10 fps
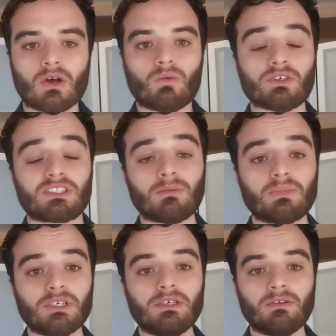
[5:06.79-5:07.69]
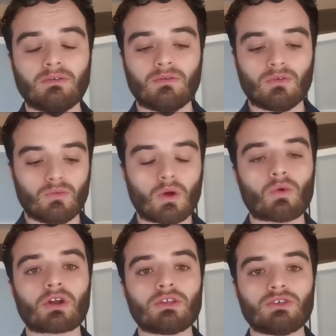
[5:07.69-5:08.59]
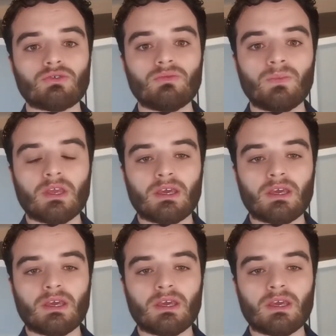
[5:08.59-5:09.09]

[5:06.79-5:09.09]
Well, simply what we're going to do